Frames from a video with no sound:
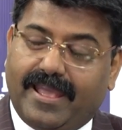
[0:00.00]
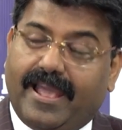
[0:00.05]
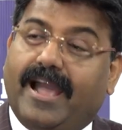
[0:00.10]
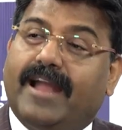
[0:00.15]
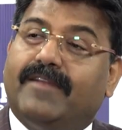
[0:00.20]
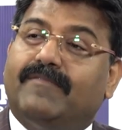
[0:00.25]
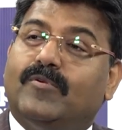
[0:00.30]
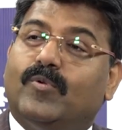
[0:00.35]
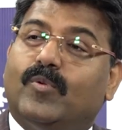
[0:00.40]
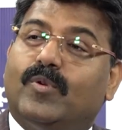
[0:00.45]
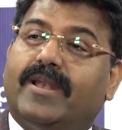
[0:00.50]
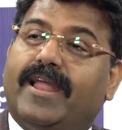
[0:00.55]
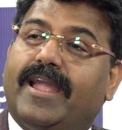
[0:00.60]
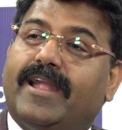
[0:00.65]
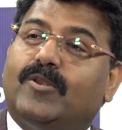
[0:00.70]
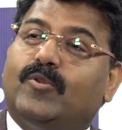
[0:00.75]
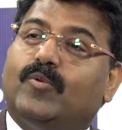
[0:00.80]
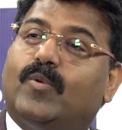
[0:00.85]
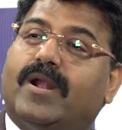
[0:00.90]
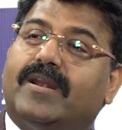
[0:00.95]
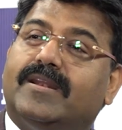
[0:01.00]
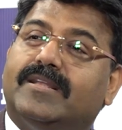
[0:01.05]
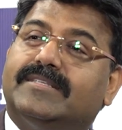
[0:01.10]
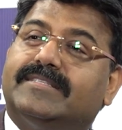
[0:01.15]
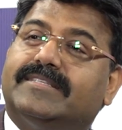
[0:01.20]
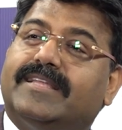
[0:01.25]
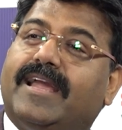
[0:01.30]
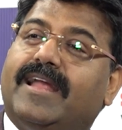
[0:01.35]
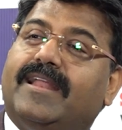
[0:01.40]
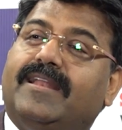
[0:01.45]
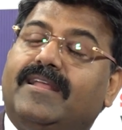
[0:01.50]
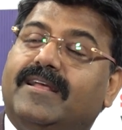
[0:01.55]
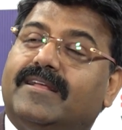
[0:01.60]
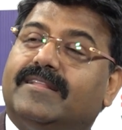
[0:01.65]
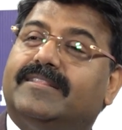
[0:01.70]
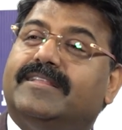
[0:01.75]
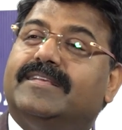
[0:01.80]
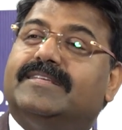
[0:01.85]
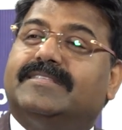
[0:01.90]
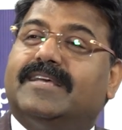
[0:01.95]
and we would like to understand
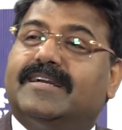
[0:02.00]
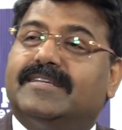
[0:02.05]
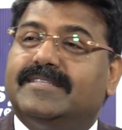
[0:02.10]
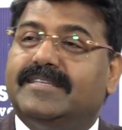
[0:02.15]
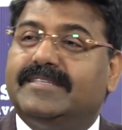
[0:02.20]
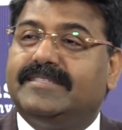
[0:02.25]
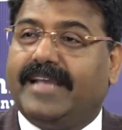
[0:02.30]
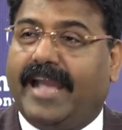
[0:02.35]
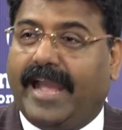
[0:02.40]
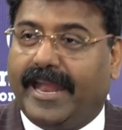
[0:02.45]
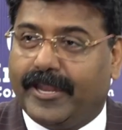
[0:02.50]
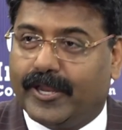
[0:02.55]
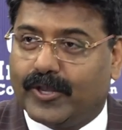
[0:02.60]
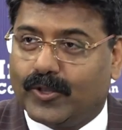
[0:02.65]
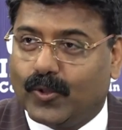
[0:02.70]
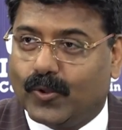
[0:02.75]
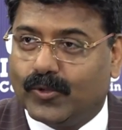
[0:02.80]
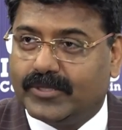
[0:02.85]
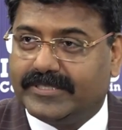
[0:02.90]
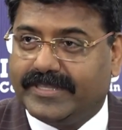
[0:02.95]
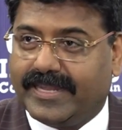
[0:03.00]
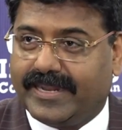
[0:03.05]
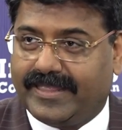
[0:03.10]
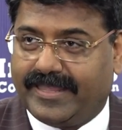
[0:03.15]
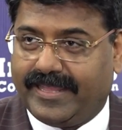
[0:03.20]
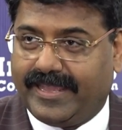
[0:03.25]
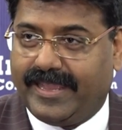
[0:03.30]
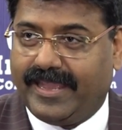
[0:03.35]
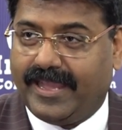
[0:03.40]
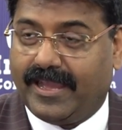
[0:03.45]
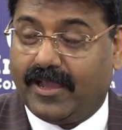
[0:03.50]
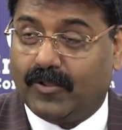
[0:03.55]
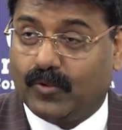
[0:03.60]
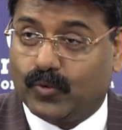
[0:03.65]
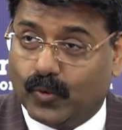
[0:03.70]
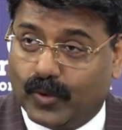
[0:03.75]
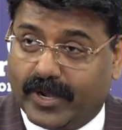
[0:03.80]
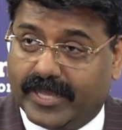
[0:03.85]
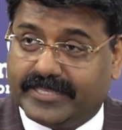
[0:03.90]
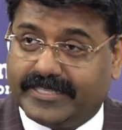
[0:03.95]
the success anecdotes that they
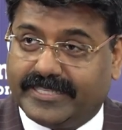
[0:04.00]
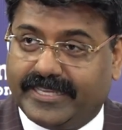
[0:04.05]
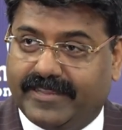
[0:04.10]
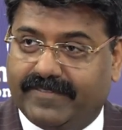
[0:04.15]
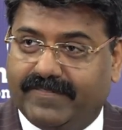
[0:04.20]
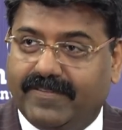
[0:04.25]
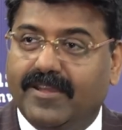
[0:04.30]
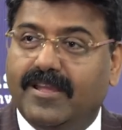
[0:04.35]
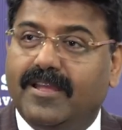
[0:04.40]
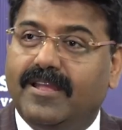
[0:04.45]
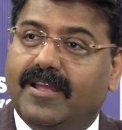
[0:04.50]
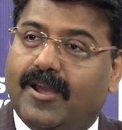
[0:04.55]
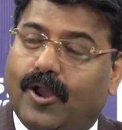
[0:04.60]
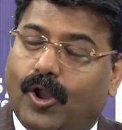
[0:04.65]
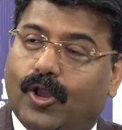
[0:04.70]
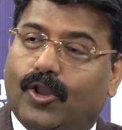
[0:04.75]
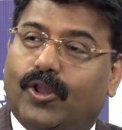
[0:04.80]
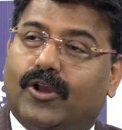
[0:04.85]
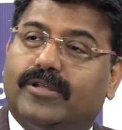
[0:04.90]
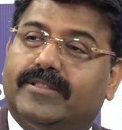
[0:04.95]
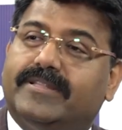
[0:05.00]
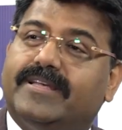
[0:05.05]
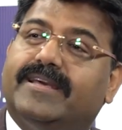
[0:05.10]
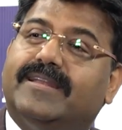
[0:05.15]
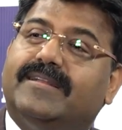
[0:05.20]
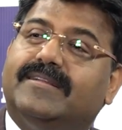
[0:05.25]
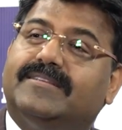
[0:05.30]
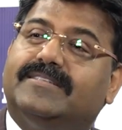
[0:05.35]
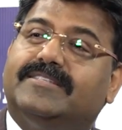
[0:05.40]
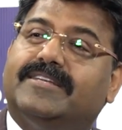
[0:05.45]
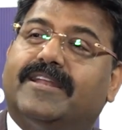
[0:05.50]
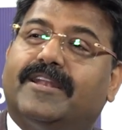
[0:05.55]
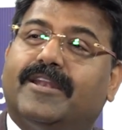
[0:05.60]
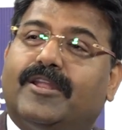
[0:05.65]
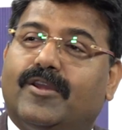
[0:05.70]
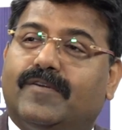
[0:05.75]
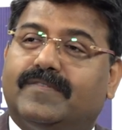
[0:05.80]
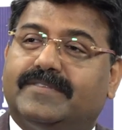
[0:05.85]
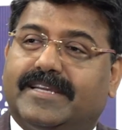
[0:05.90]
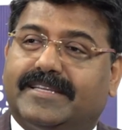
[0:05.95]
could achieve along their
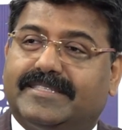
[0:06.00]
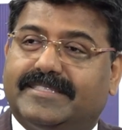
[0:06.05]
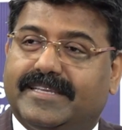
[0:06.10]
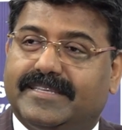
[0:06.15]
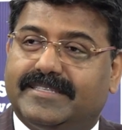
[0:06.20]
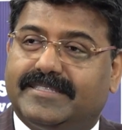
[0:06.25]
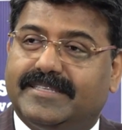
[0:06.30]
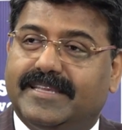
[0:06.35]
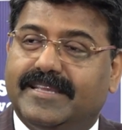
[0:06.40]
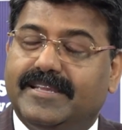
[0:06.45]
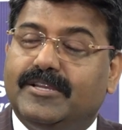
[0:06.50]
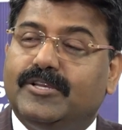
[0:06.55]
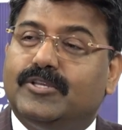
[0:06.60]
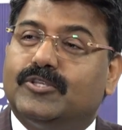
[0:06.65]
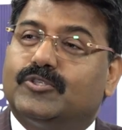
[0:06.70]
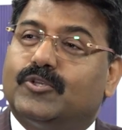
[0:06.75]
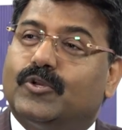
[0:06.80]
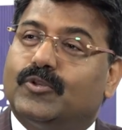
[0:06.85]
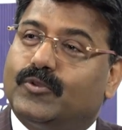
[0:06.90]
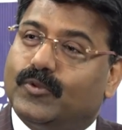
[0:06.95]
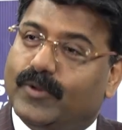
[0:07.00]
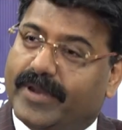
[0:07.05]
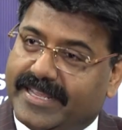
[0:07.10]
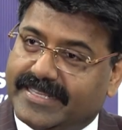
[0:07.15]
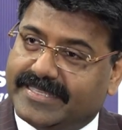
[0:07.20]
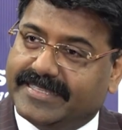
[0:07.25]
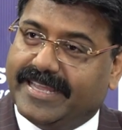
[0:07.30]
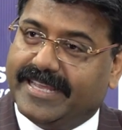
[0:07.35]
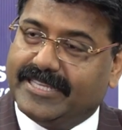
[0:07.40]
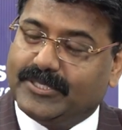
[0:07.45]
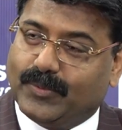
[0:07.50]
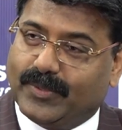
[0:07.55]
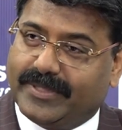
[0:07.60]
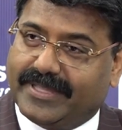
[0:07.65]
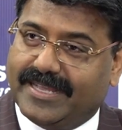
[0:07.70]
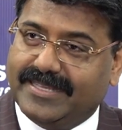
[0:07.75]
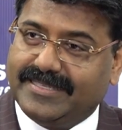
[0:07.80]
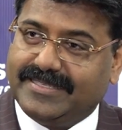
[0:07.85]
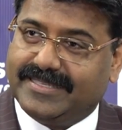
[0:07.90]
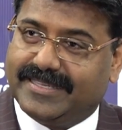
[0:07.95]
journey of success. So today's guest with
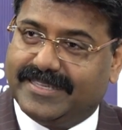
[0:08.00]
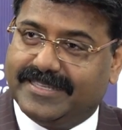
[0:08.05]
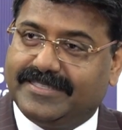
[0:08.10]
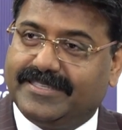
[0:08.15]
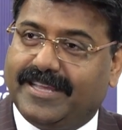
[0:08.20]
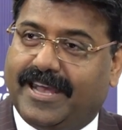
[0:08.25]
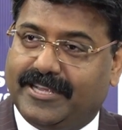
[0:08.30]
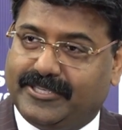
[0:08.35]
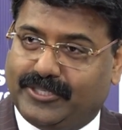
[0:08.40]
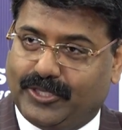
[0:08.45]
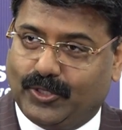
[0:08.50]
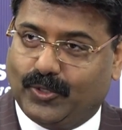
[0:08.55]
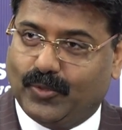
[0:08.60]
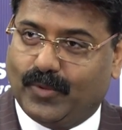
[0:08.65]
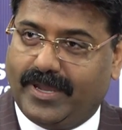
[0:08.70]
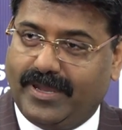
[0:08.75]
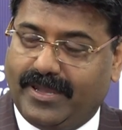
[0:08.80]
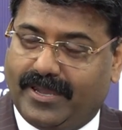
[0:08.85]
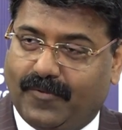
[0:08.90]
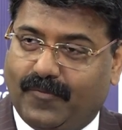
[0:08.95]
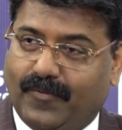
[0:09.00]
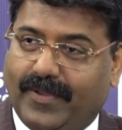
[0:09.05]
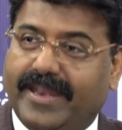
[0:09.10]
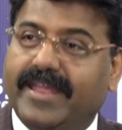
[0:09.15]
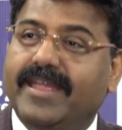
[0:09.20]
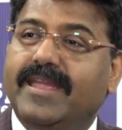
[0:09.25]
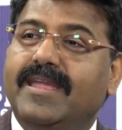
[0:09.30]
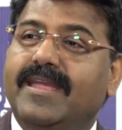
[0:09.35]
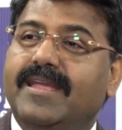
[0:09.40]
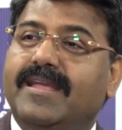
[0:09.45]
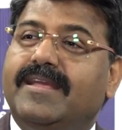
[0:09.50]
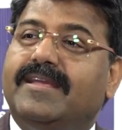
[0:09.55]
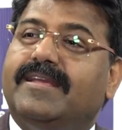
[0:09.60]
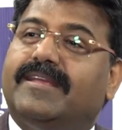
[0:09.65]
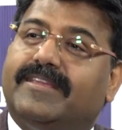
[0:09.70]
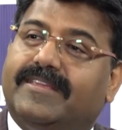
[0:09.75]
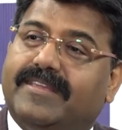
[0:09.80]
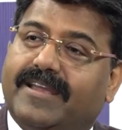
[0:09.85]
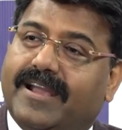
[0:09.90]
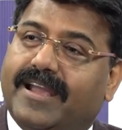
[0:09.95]
us is Ashi Dua, a very
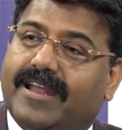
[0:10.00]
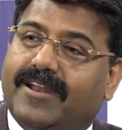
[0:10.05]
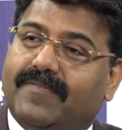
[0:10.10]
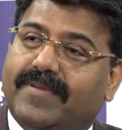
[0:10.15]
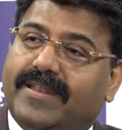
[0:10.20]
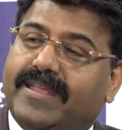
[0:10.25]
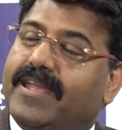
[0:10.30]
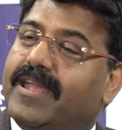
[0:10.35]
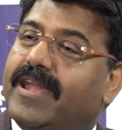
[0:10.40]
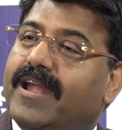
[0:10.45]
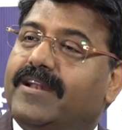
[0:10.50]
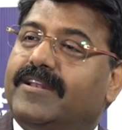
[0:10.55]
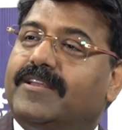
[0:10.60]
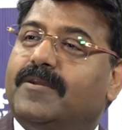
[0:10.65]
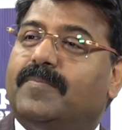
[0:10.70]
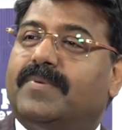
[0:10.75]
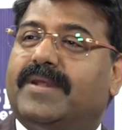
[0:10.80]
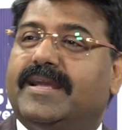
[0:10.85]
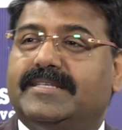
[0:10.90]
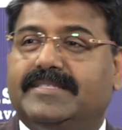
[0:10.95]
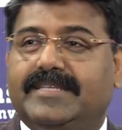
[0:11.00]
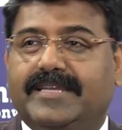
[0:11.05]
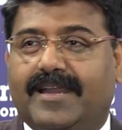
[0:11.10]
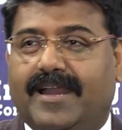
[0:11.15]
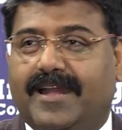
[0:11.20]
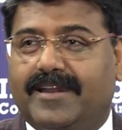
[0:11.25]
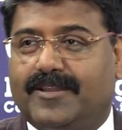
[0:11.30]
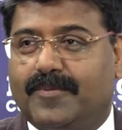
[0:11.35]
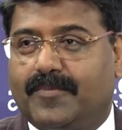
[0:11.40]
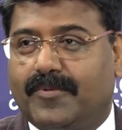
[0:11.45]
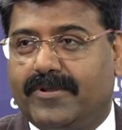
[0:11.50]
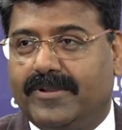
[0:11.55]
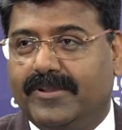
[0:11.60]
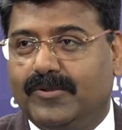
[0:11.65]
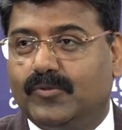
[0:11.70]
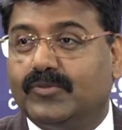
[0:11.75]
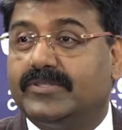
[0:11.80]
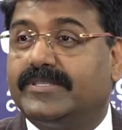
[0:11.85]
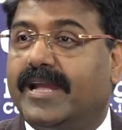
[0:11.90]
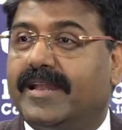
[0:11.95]
young and a very enterprising entrepreneur
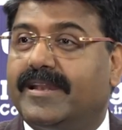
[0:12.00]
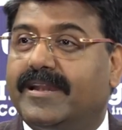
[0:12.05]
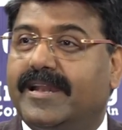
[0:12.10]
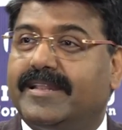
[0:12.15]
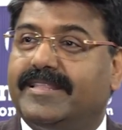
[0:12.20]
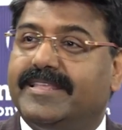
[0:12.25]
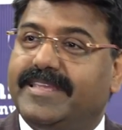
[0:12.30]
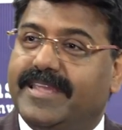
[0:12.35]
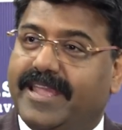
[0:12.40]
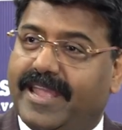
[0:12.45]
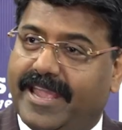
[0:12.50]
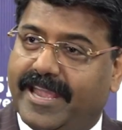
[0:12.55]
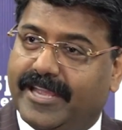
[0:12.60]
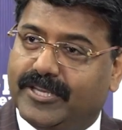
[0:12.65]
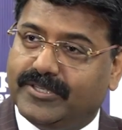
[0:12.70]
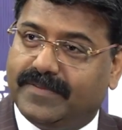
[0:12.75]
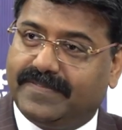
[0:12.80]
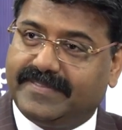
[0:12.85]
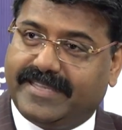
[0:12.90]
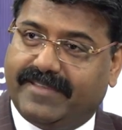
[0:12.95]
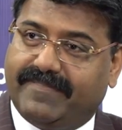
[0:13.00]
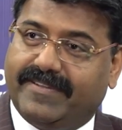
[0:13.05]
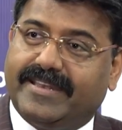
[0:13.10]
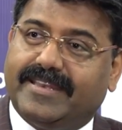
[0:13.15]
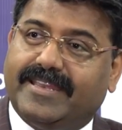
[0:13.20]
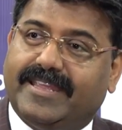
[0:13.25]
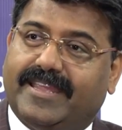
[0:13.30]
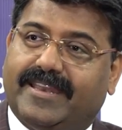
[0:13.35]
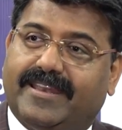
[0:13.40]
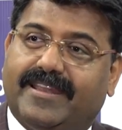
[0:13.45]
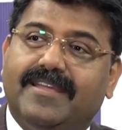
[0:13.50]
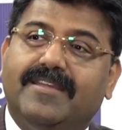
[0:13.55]
who started at the age of 17.